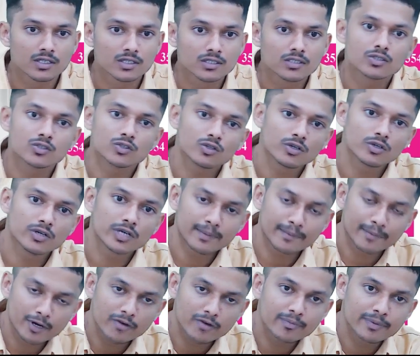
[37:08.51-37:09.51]
So
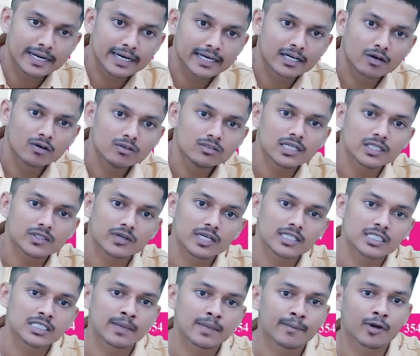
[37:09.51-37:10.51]
number of breakdowns as well as
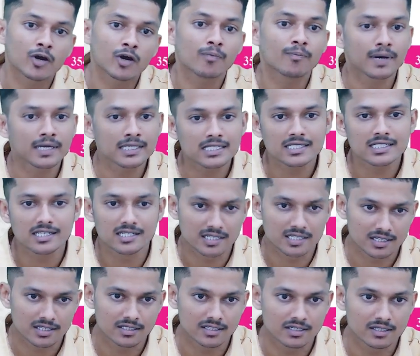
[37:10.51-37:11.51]
number of months this
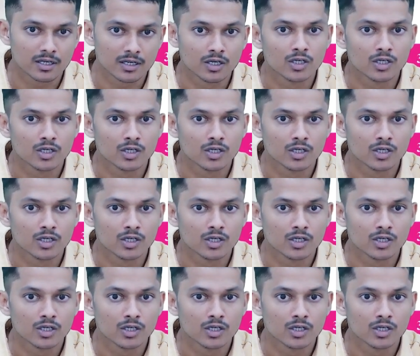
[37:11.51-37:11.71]
occurred.